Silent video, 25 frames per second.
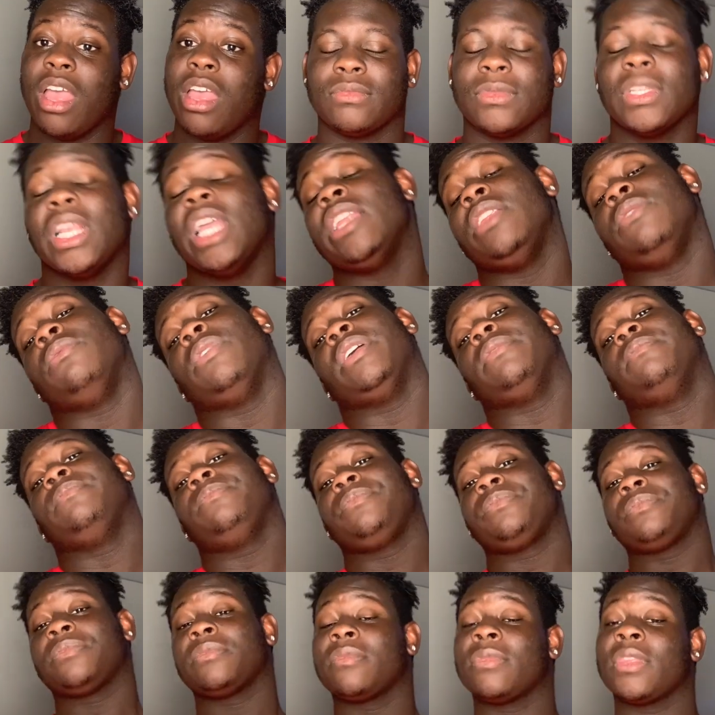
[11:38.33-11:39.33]
Anyway,
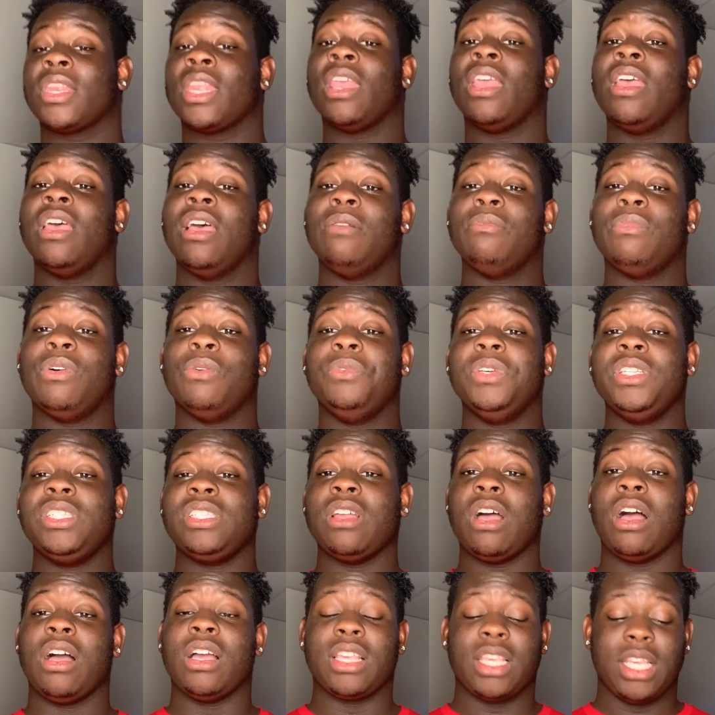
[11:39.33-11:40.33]
but we
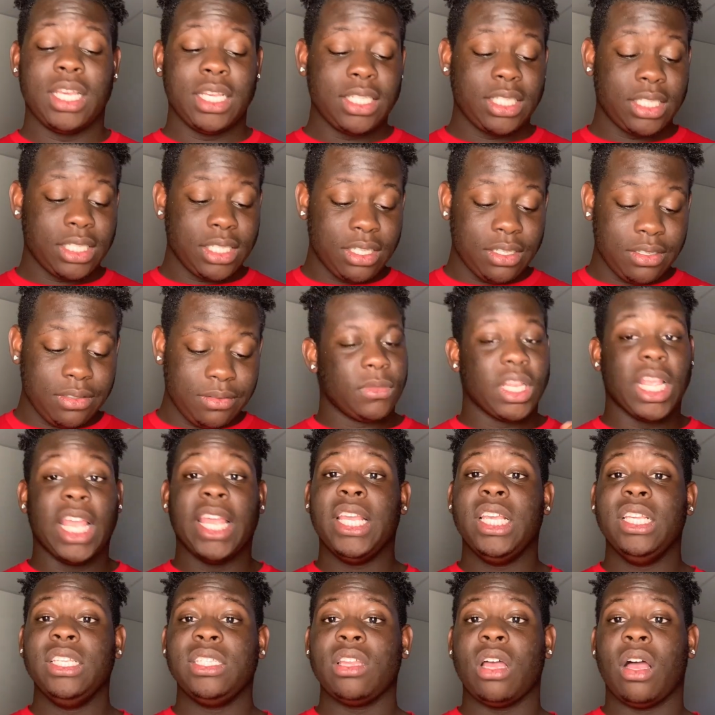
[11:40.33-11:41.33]
started kissing, and
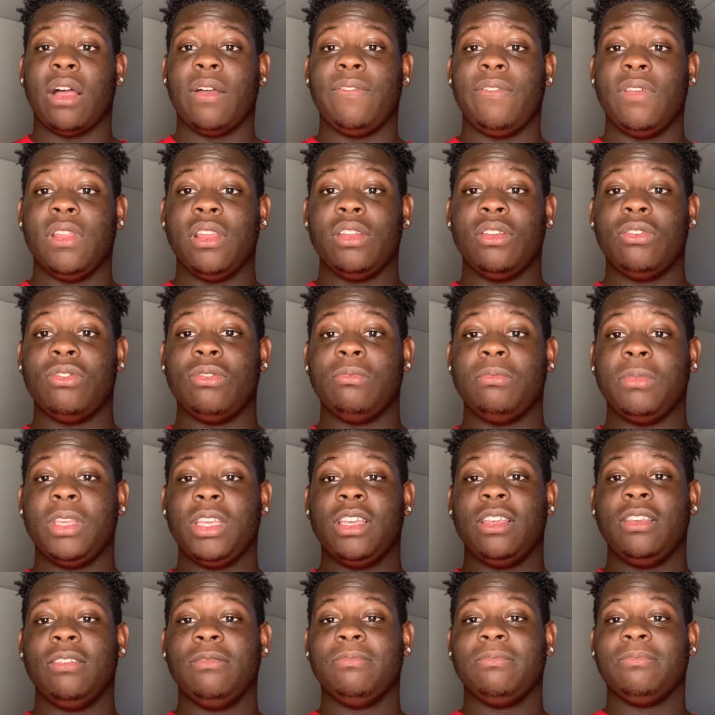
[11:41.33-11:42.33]
he started feeling on
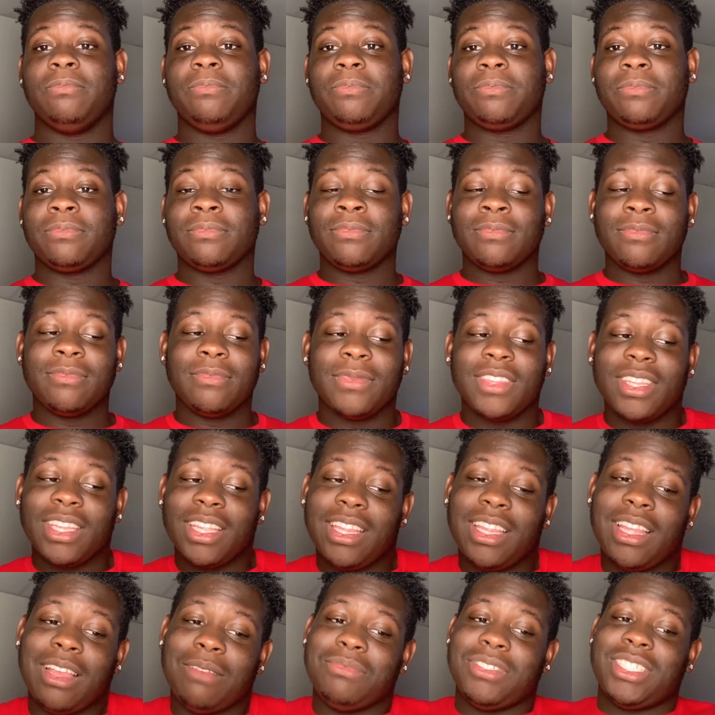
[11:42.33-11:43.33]
me,
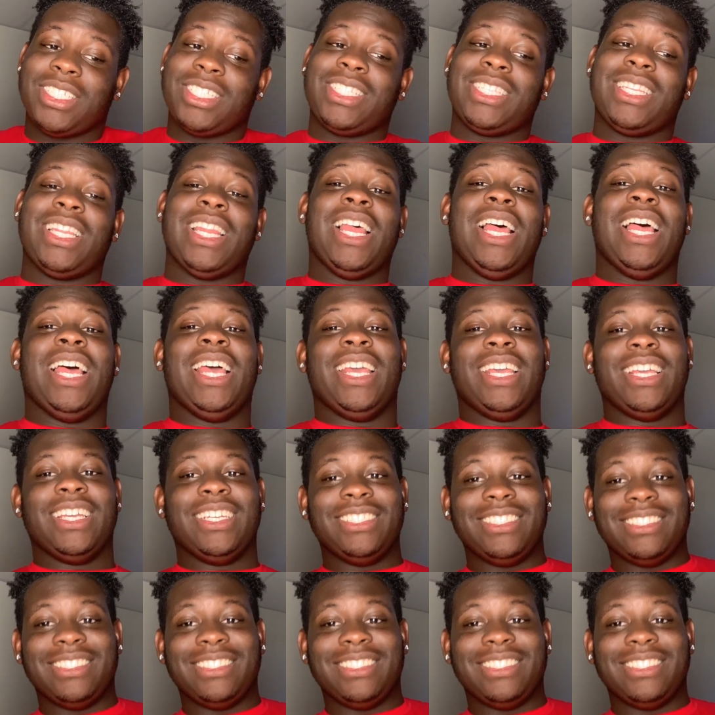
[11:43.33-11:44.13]
and I'm just like.